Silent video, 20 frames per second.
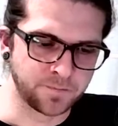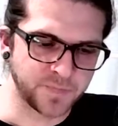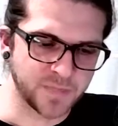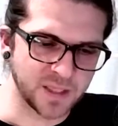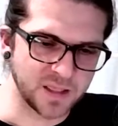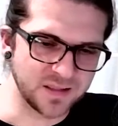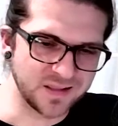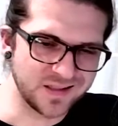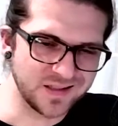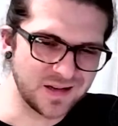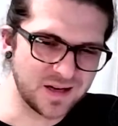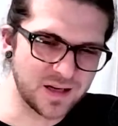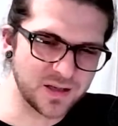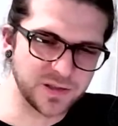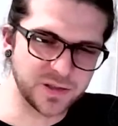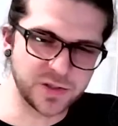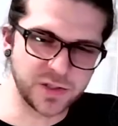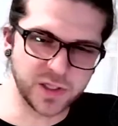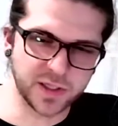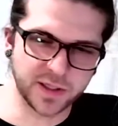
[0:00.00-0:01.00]
it's
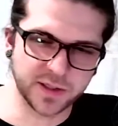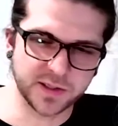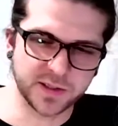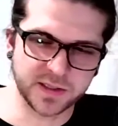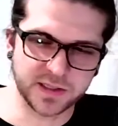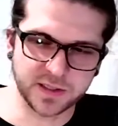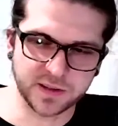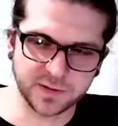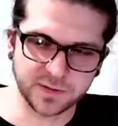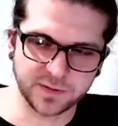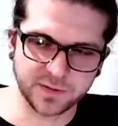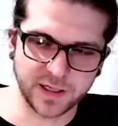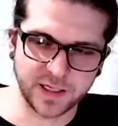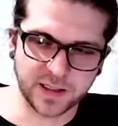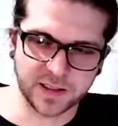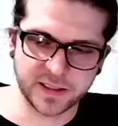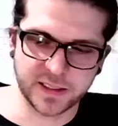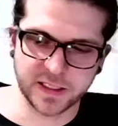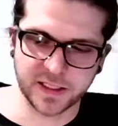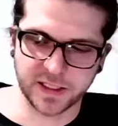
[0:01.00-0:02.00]
not just
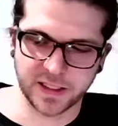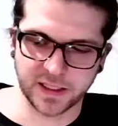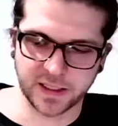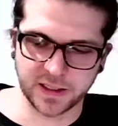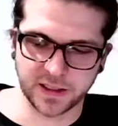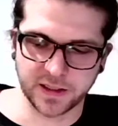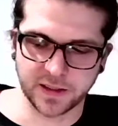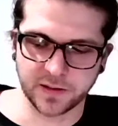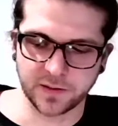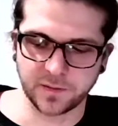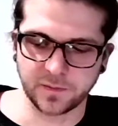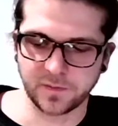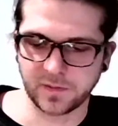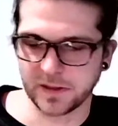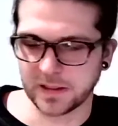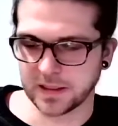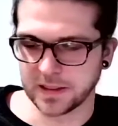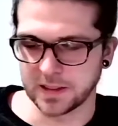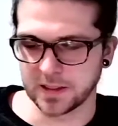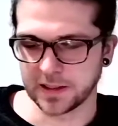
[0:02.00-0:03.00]
affecting
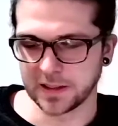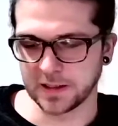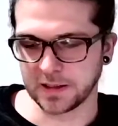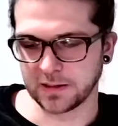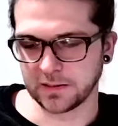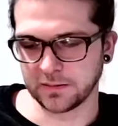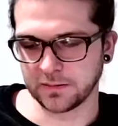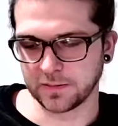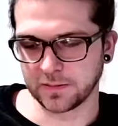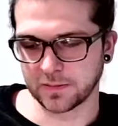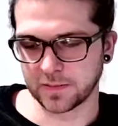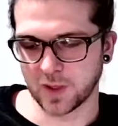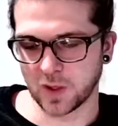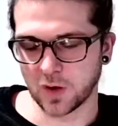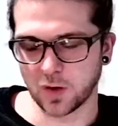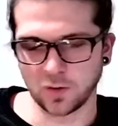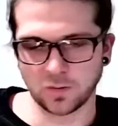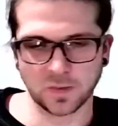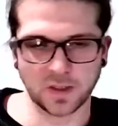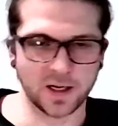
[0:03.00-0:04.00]
the
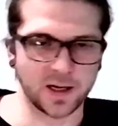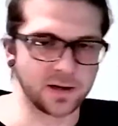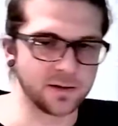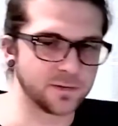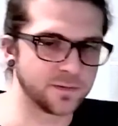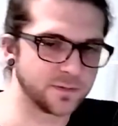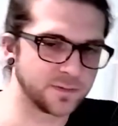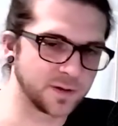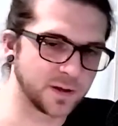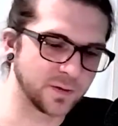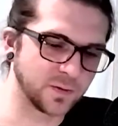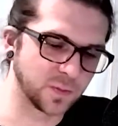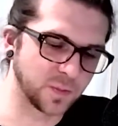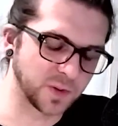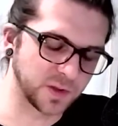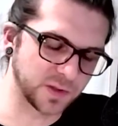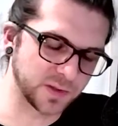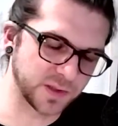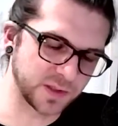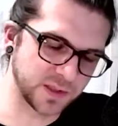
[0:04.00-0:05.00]
home life of a
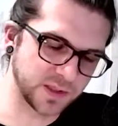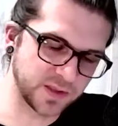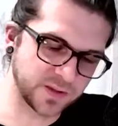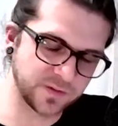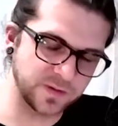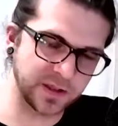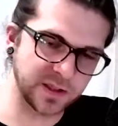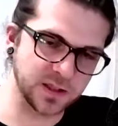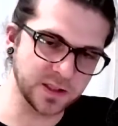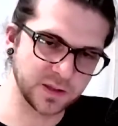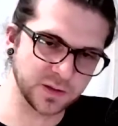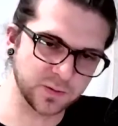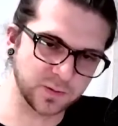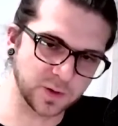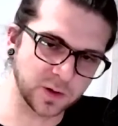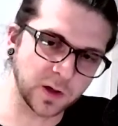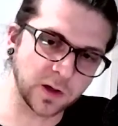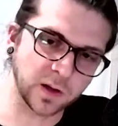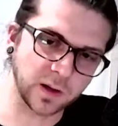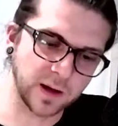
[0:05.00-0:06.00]
person, it's affecting the
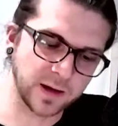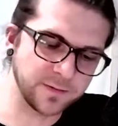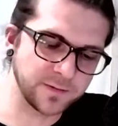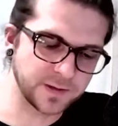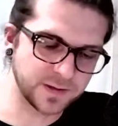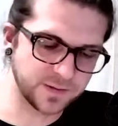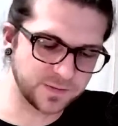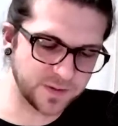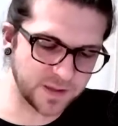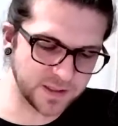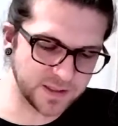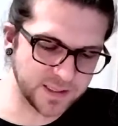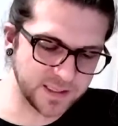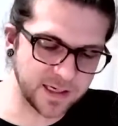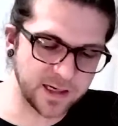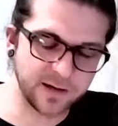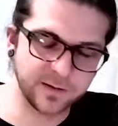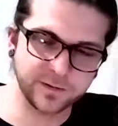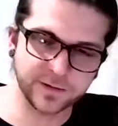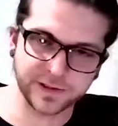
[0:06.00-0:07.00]
work life, it's
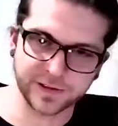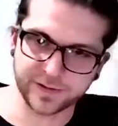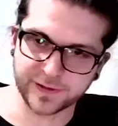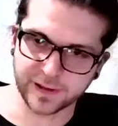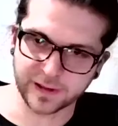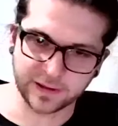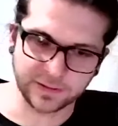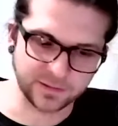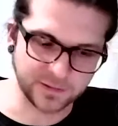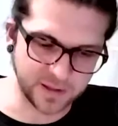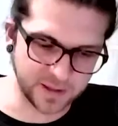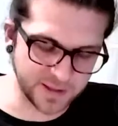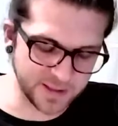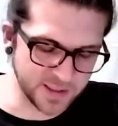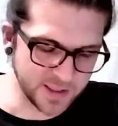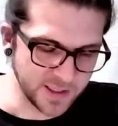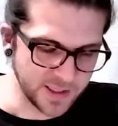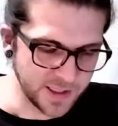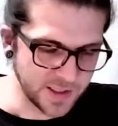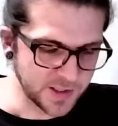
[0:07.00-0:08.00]
affecting everything, right?
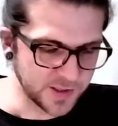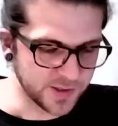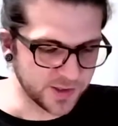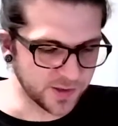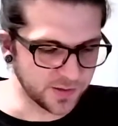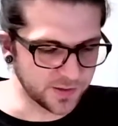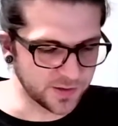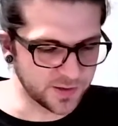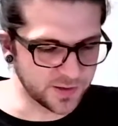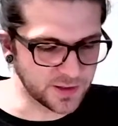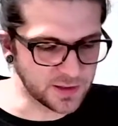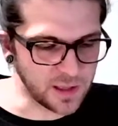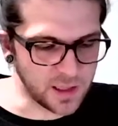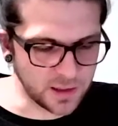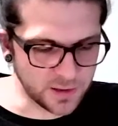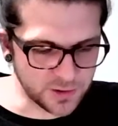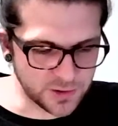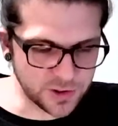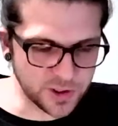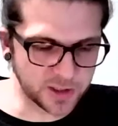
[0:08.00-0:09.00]
So there's a
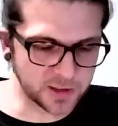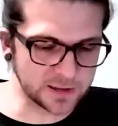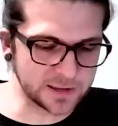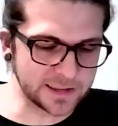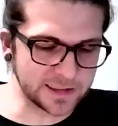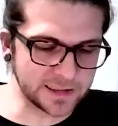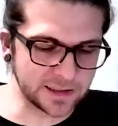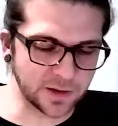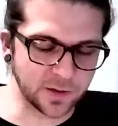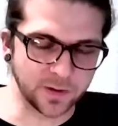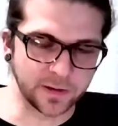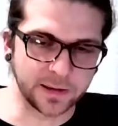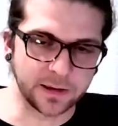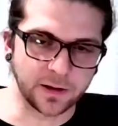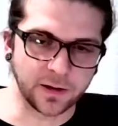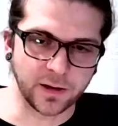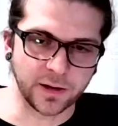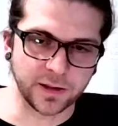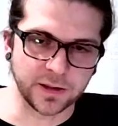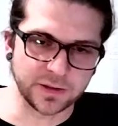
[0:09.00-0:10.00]
lot of juggling going
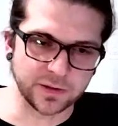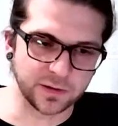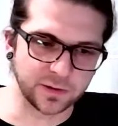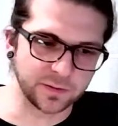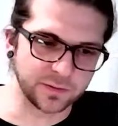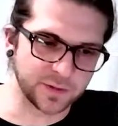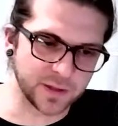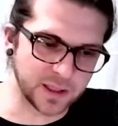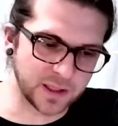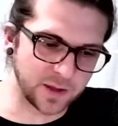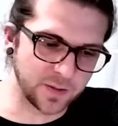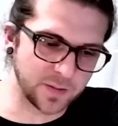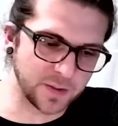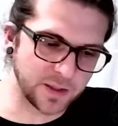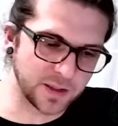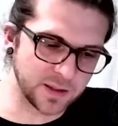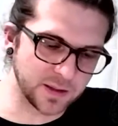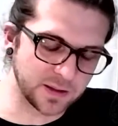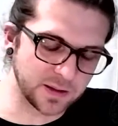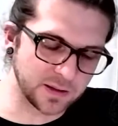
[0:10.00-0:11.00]
on in your
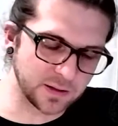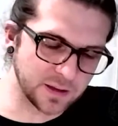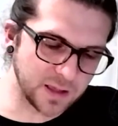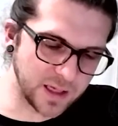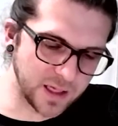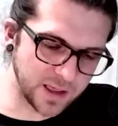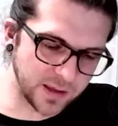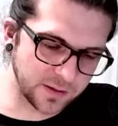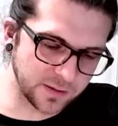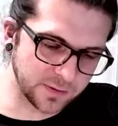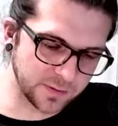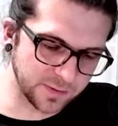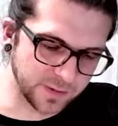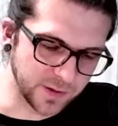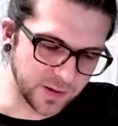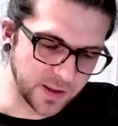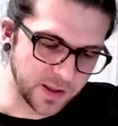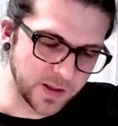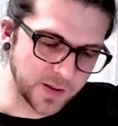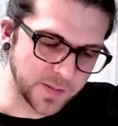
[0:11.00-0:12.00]
environment and a lot of
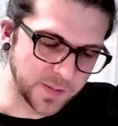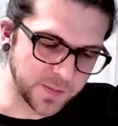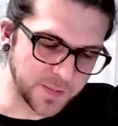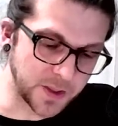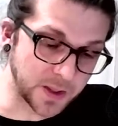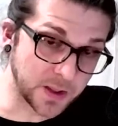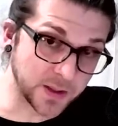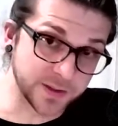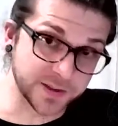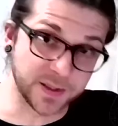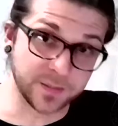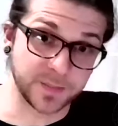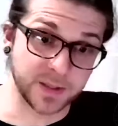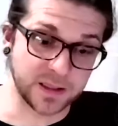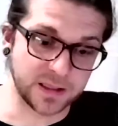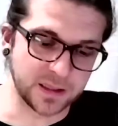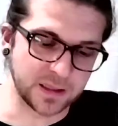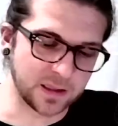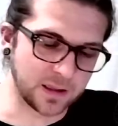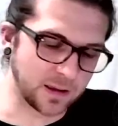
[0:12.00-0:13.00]
balls up in
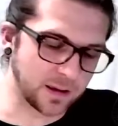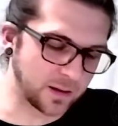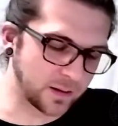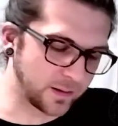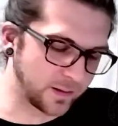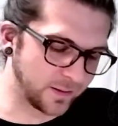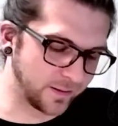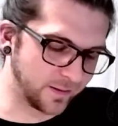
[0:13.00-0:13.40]
the air.